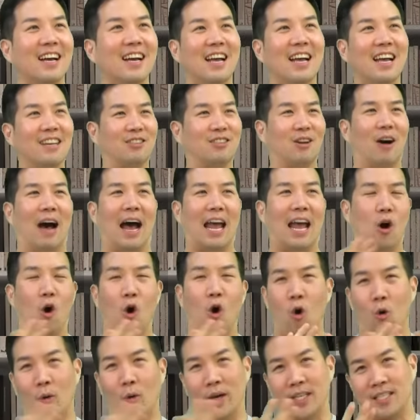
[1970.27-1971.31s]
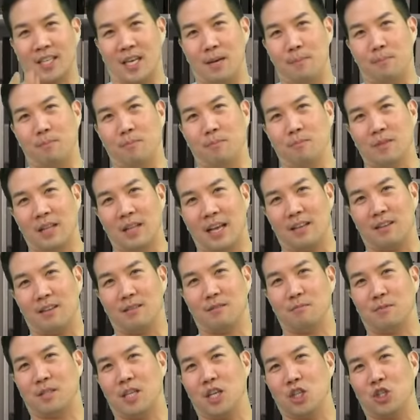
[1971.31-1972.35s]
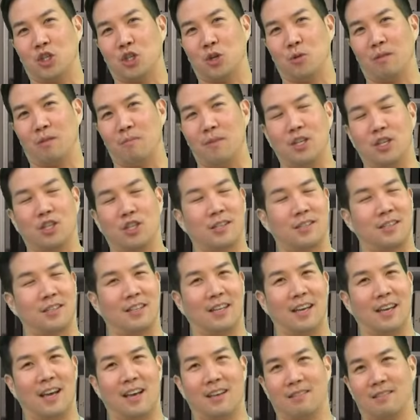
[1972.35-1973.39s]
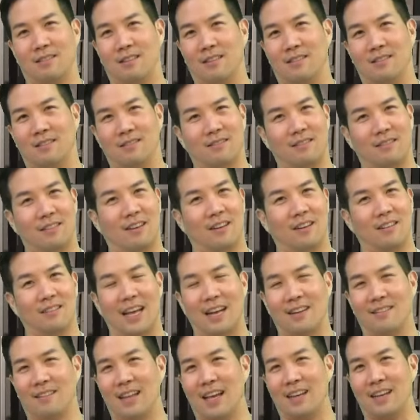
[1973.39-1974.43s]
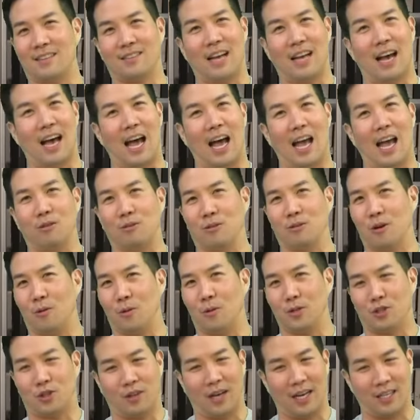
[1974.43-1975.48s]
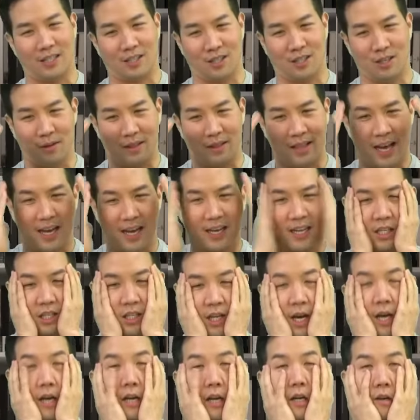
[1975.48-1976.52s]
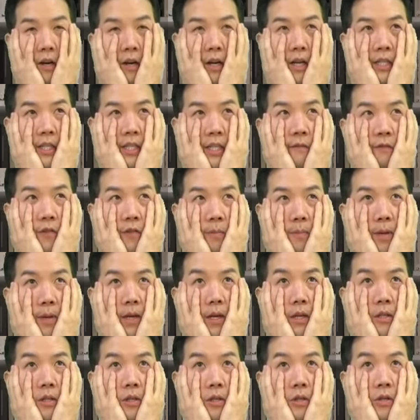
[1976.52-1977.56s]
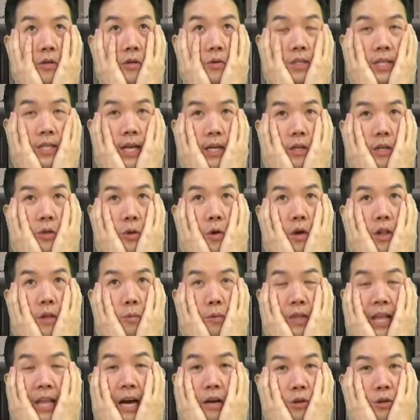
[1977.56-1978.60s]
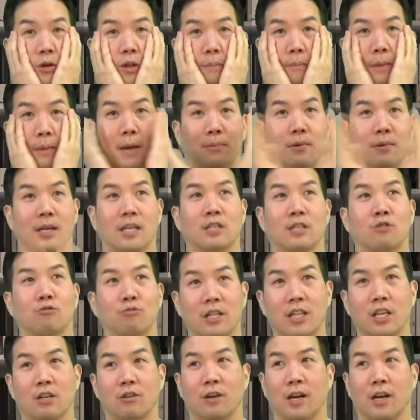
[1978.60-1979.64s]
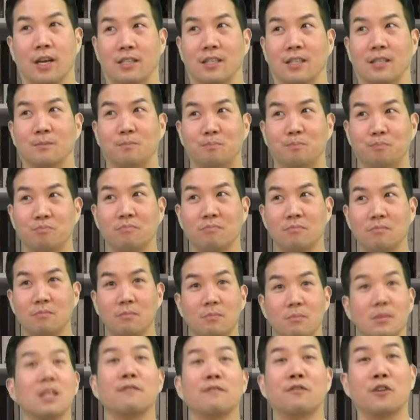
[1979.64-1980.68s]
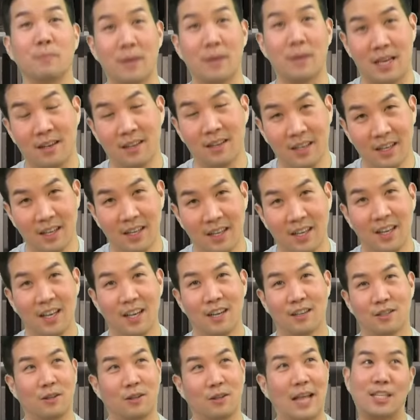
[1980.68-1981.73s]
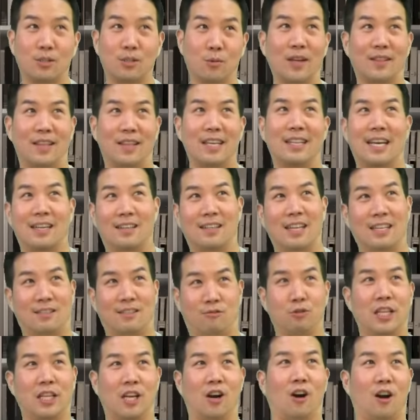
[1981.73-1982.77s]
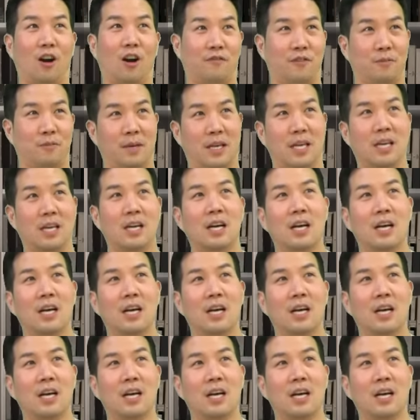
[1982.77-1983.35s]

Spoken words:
So I always keep like tissue with me just in case, because that's I don't know what you guys do with that. It's kind of crazy for me to use that toilet without toilet paper. It's really crazy for me. So that's the one thing that's really hard for me.